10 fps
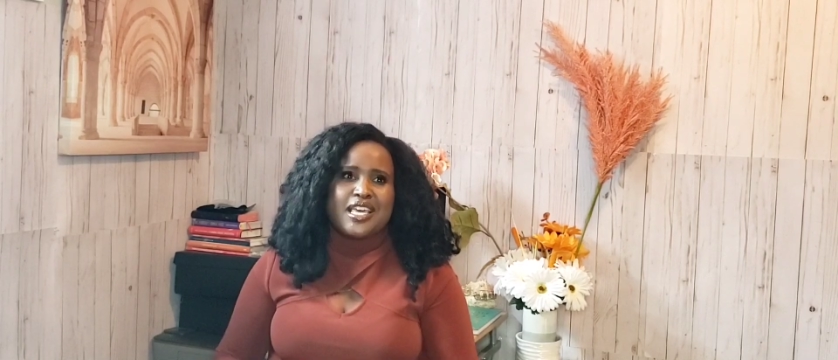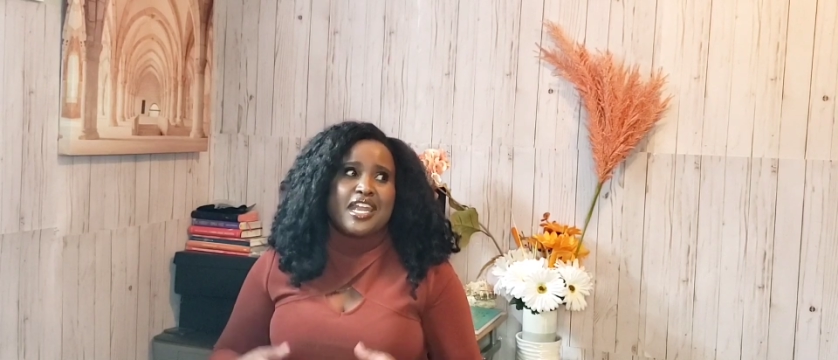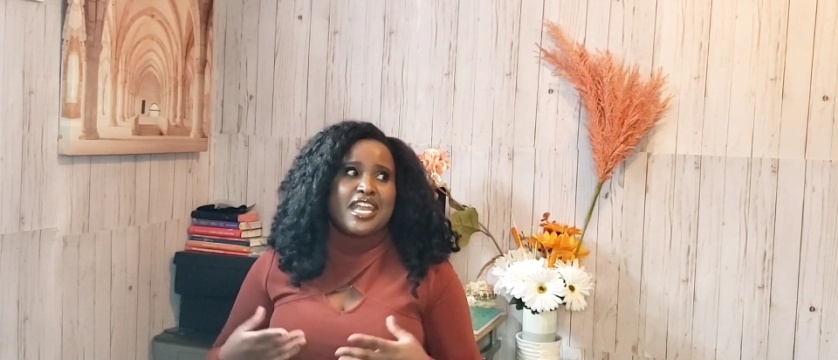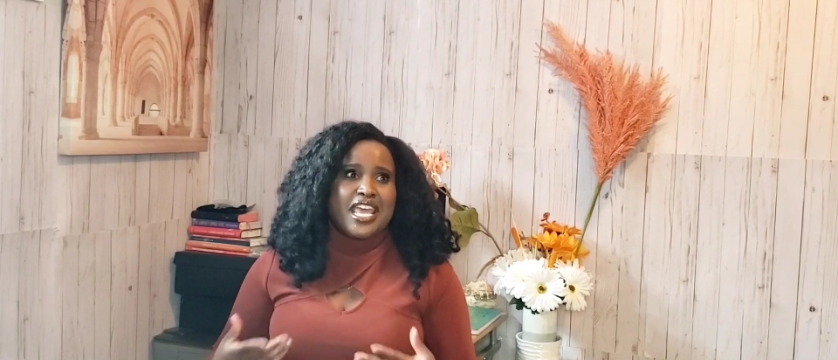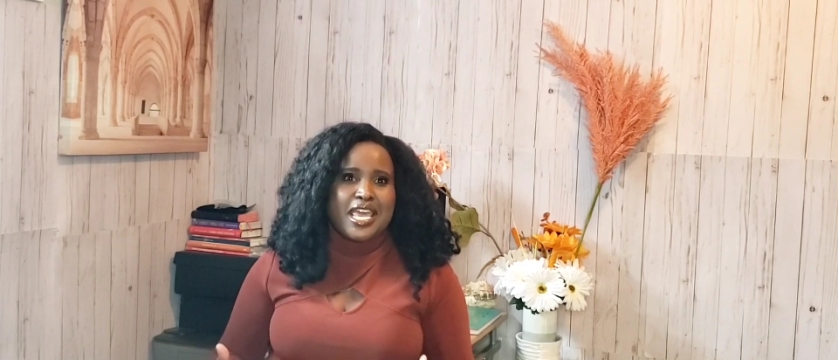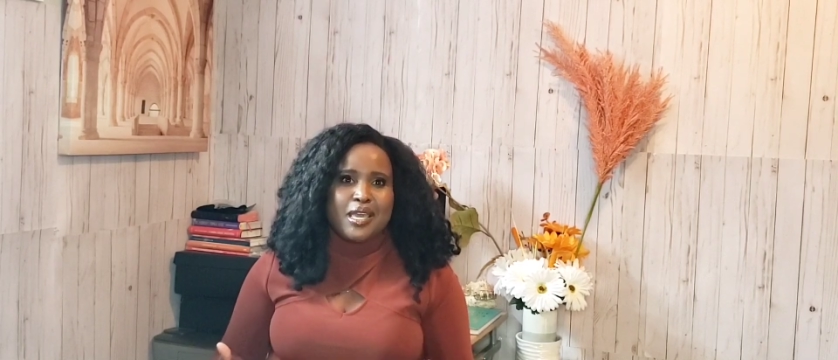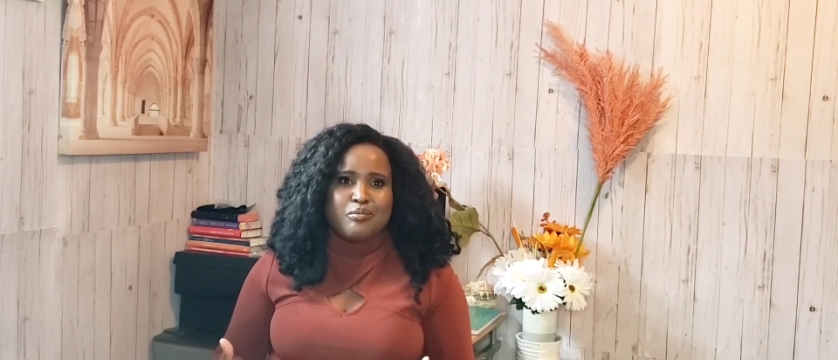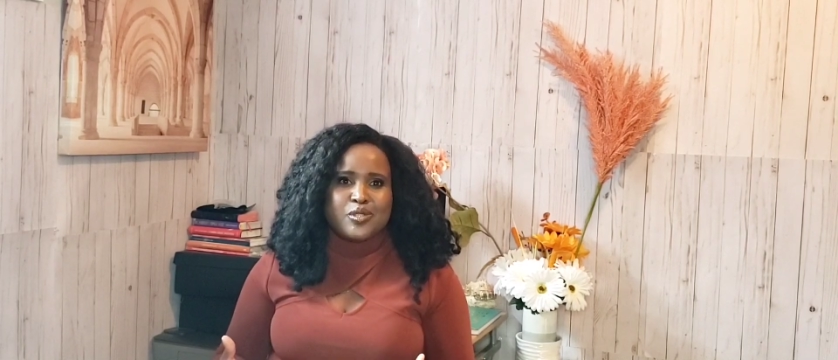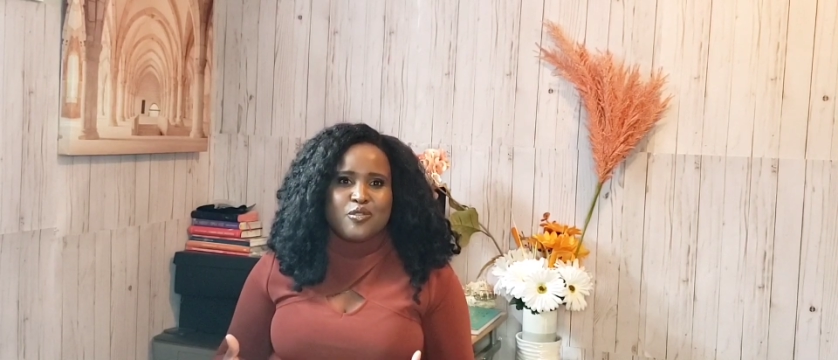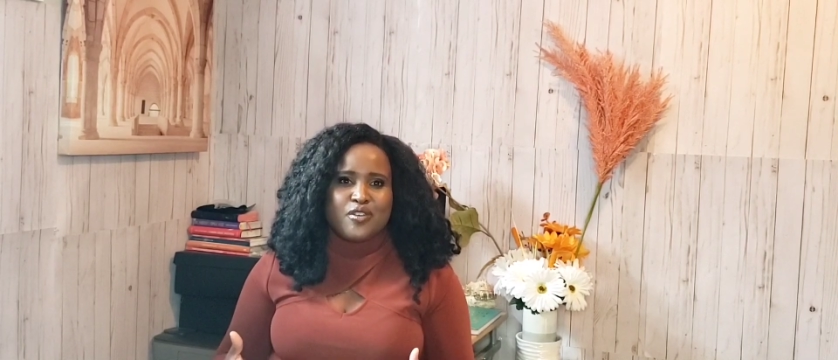the
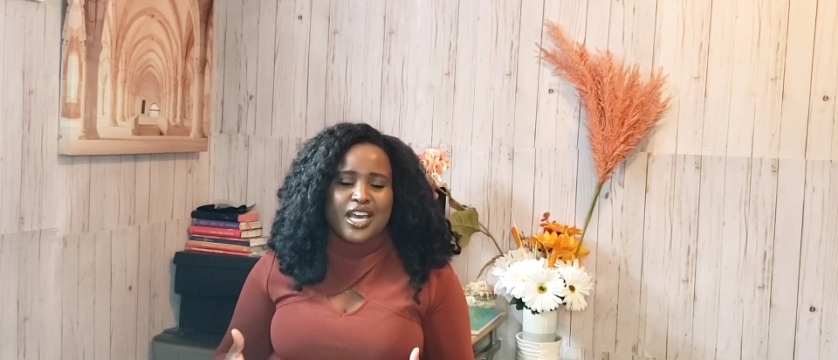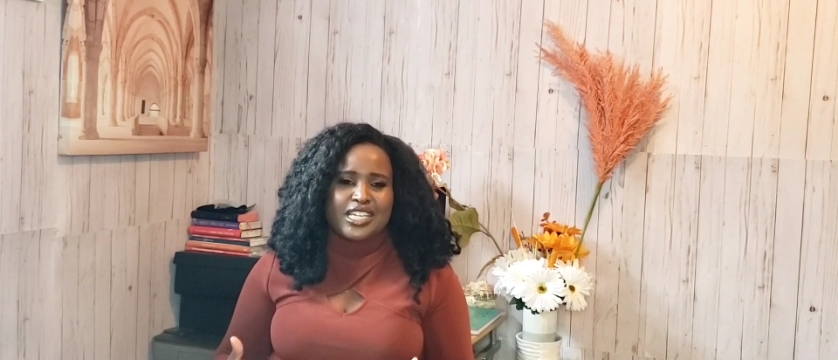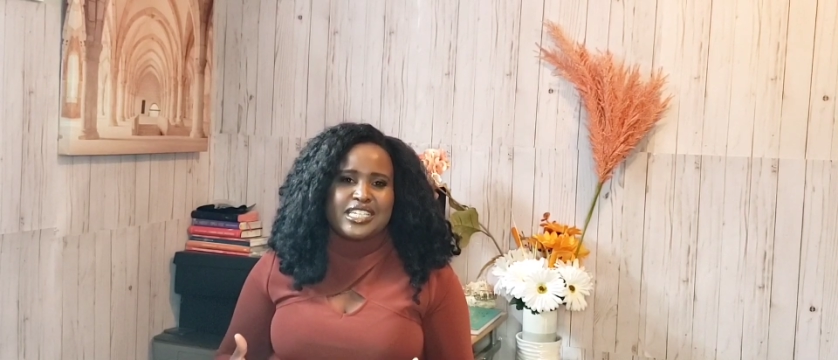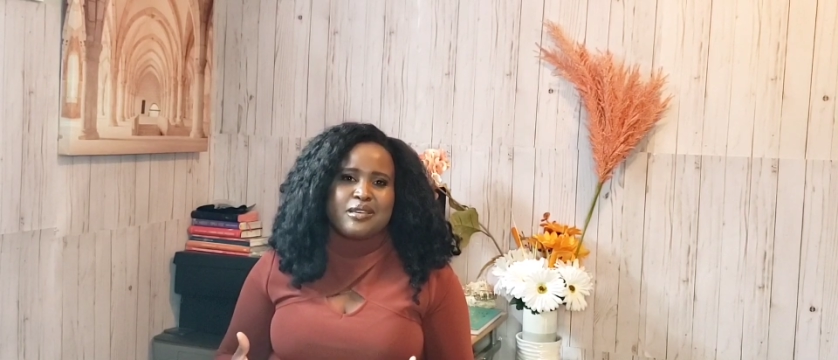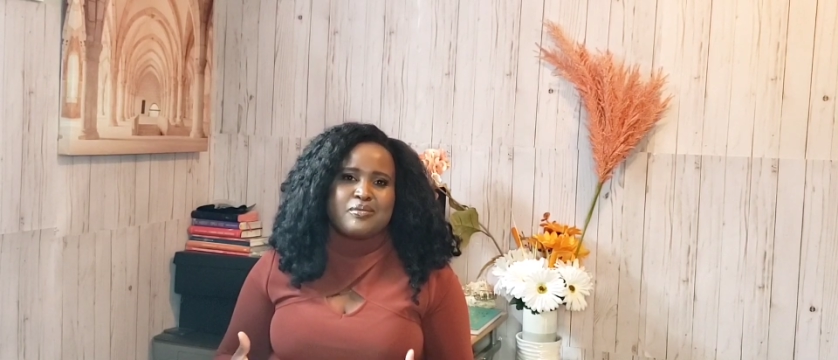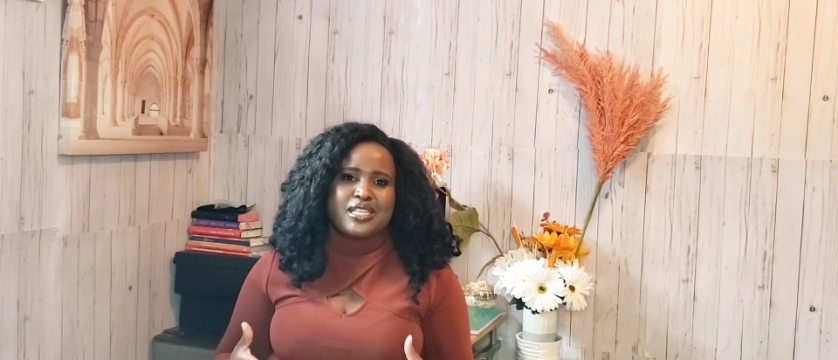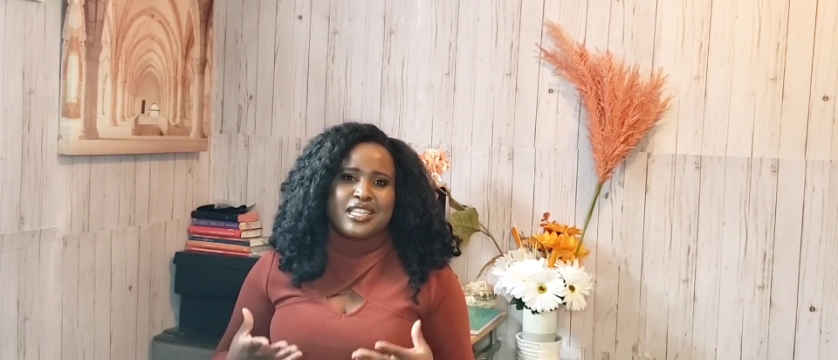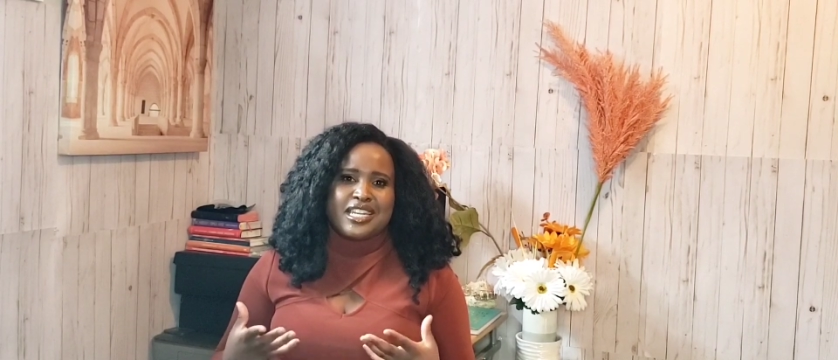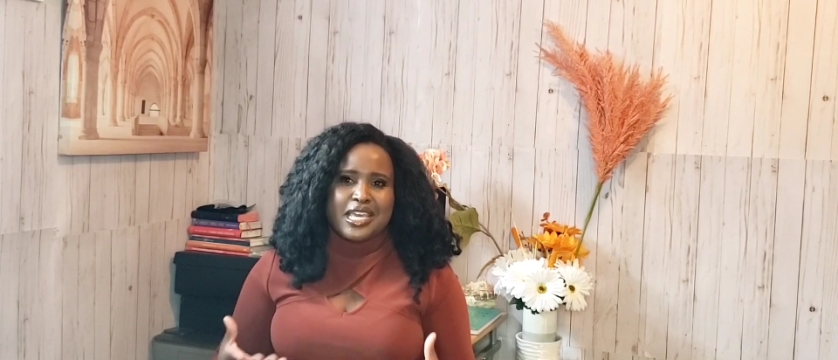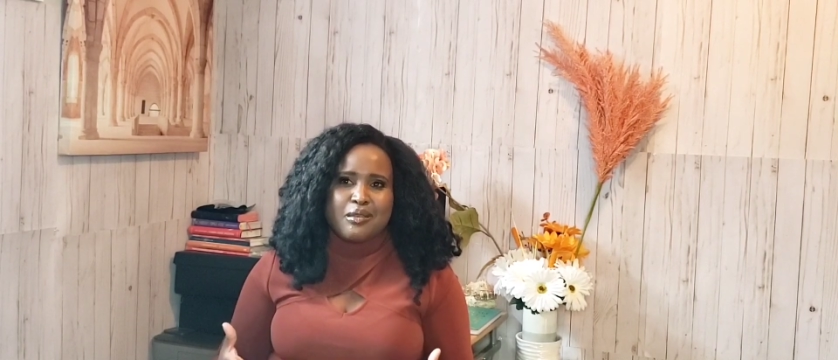names of items, the
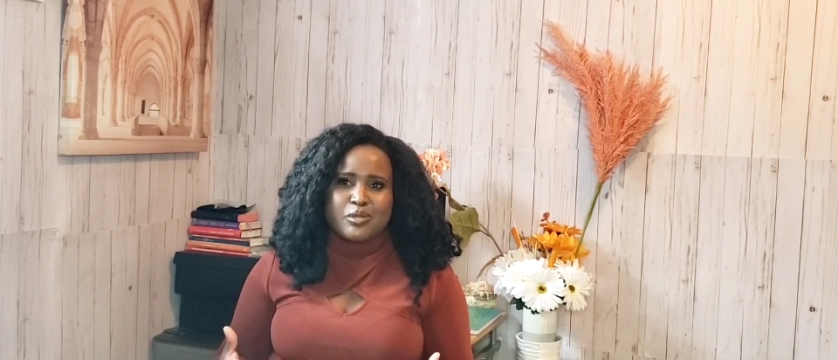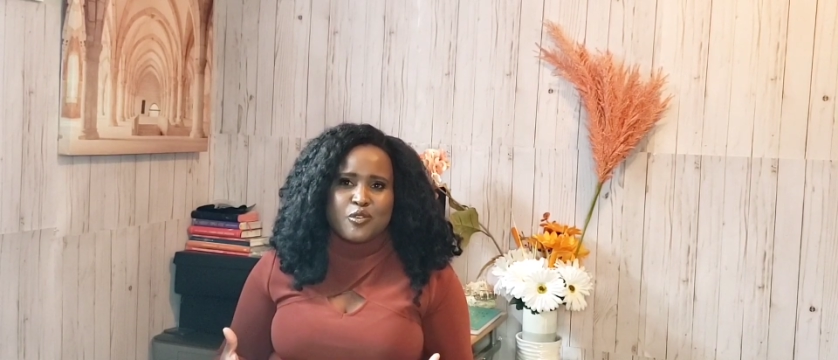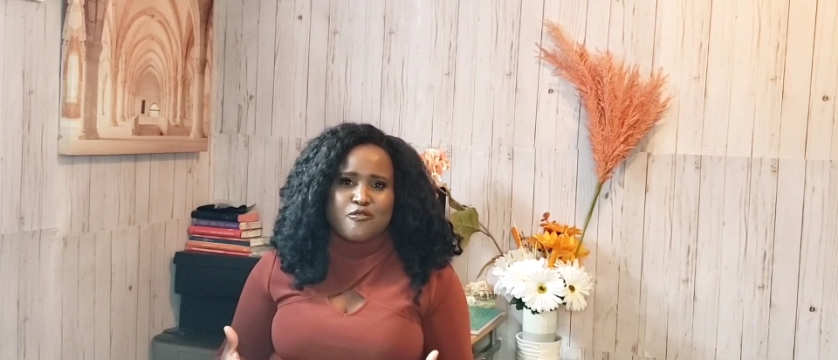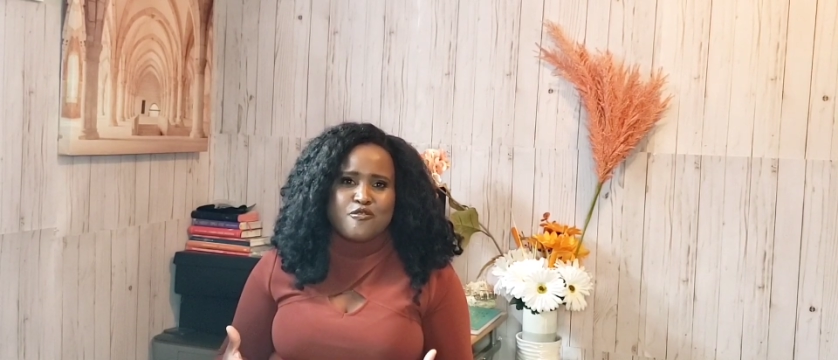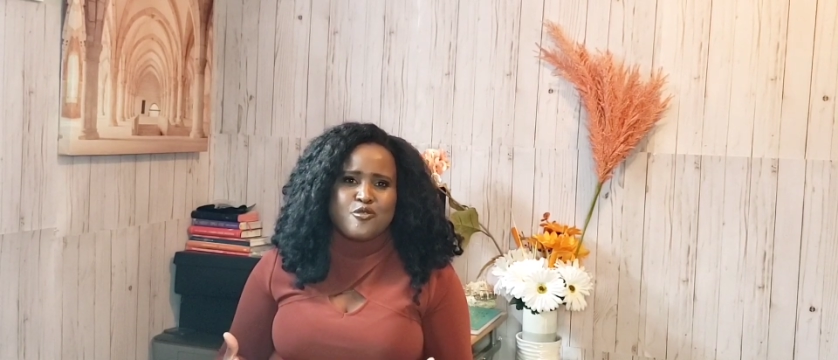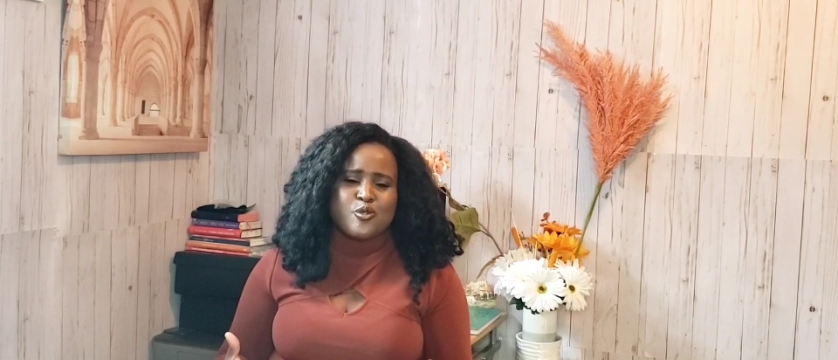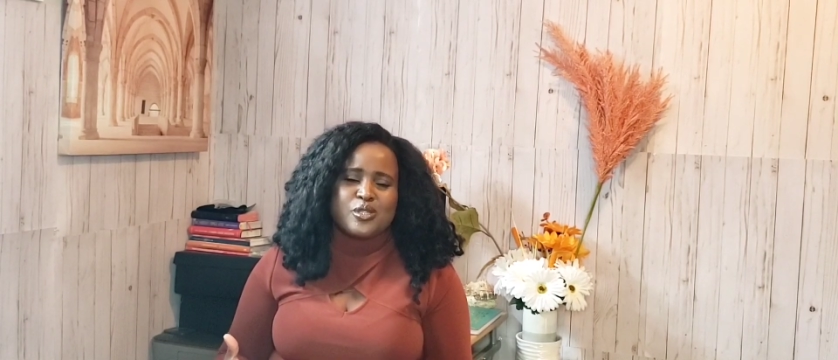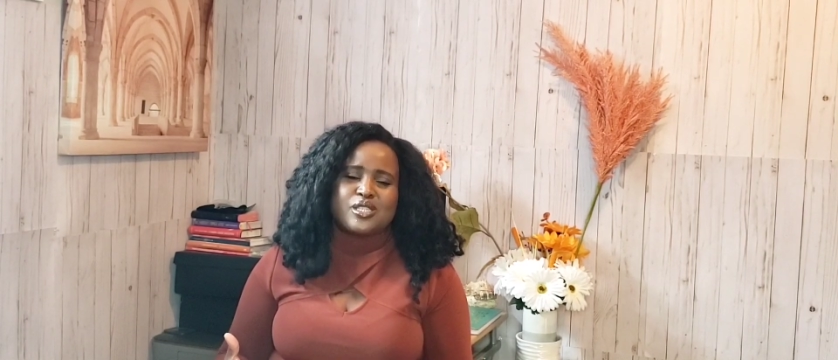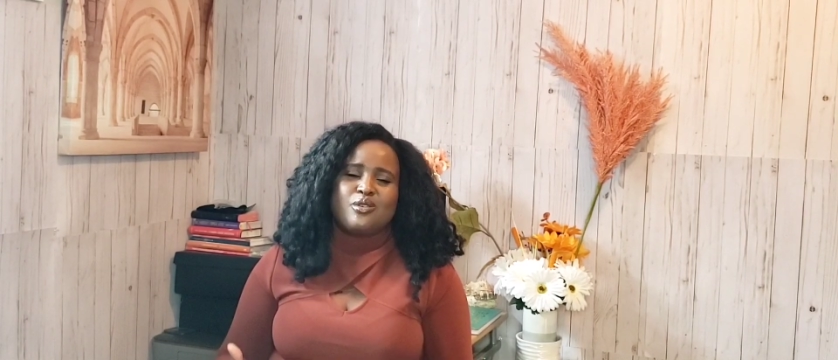names of foods.